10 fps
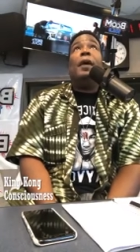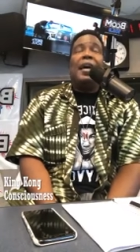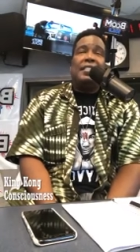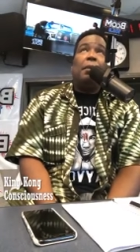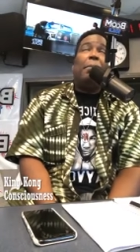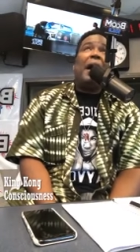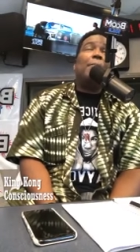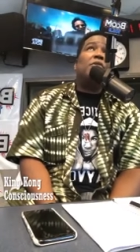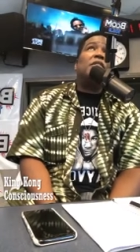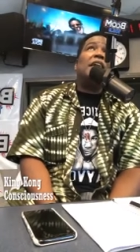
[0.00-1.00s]
As the
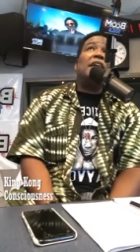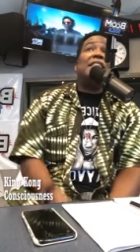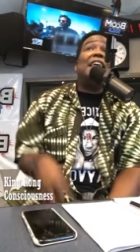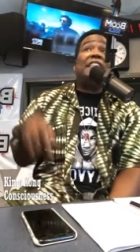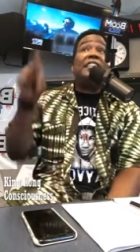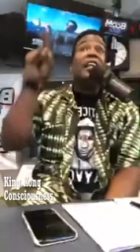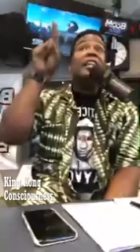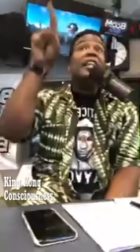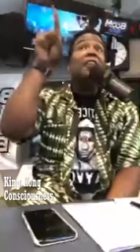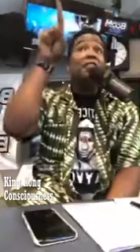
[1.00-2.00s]
Bible says, it's the
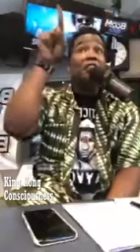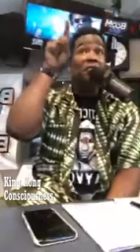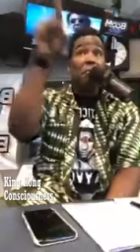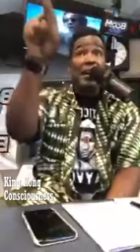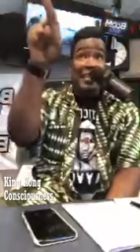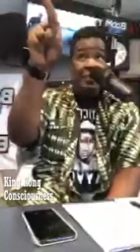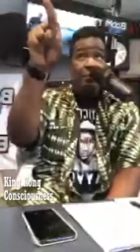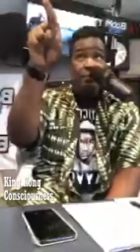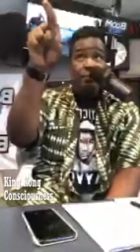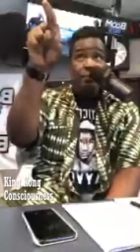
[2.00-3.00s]
love of money
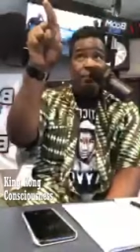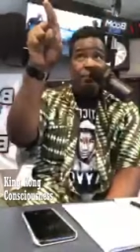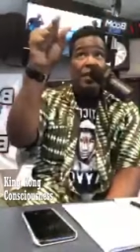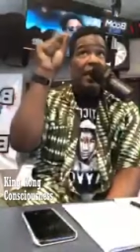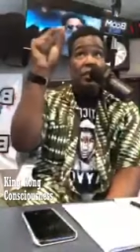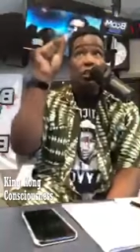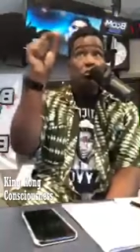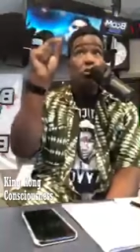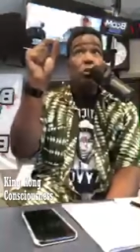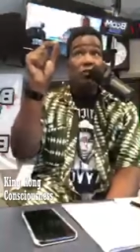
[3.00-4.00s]
that is
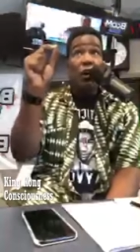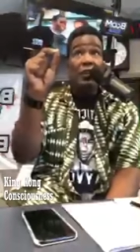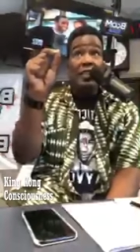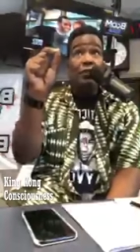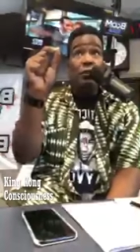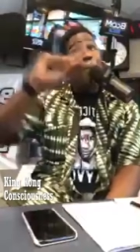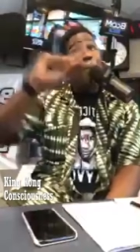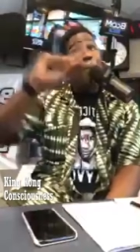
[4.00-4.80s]
the root of all evil.